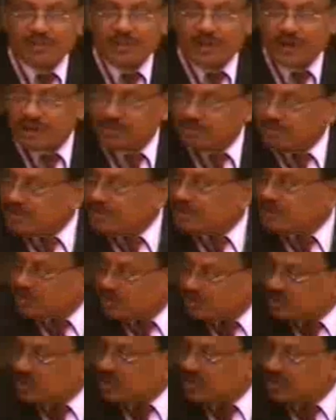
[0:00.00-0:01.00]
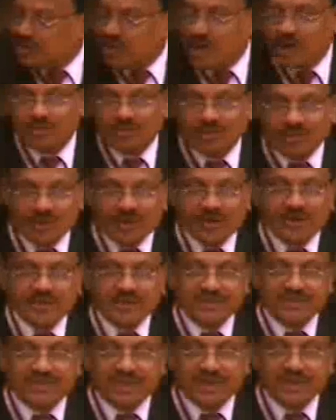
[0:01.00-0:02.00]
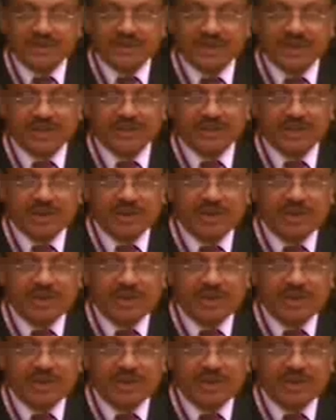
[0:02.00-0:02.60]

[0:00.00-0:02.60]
law department or the in-house lawyers can